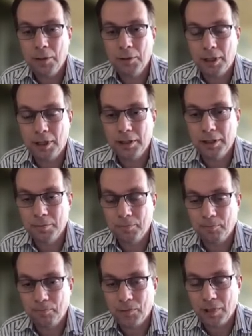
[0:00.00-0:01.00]
argue,
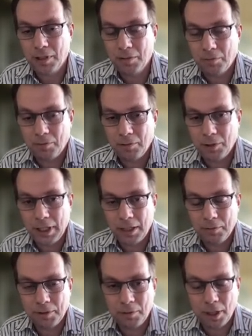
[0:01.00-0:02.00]
uh, together
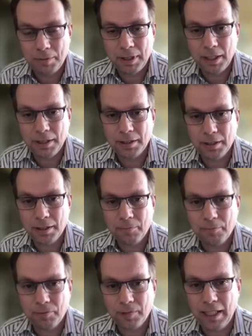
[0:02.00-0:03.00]
with Rob and others,
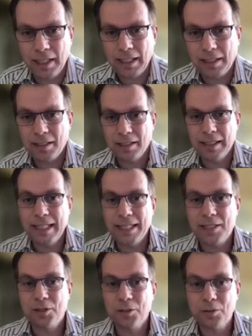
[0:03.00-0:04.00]
that it actually leads
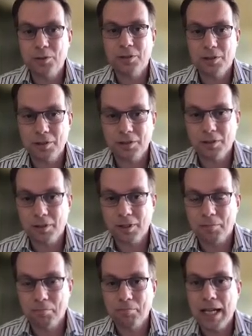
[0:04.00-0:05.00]
to
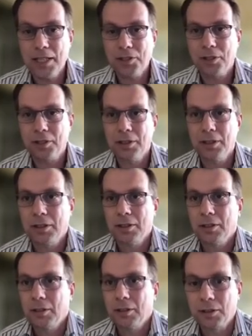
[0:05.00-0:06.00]
some major uh,
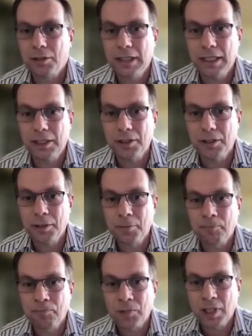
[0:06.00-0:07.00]
contradictions.
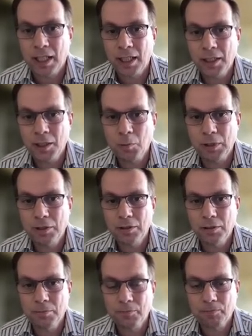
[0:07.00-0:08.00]
And I just want
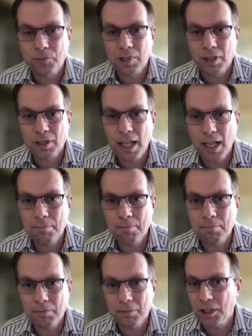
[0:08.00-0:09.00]
to
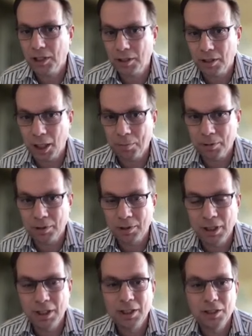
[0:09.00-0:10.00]
name just a couple
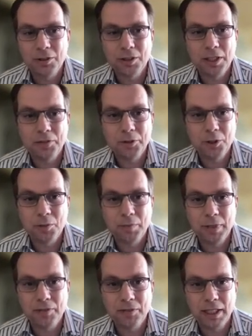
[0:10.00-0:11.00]
to give you a bit
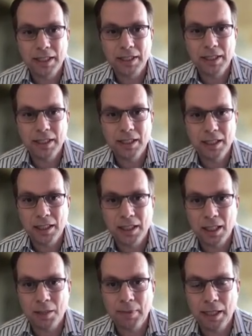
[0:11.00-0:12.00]
of an idea uh,
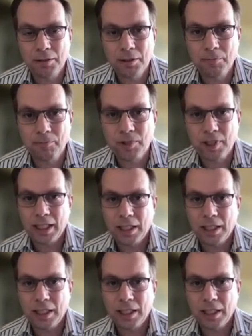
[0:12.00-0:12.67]
about the kind of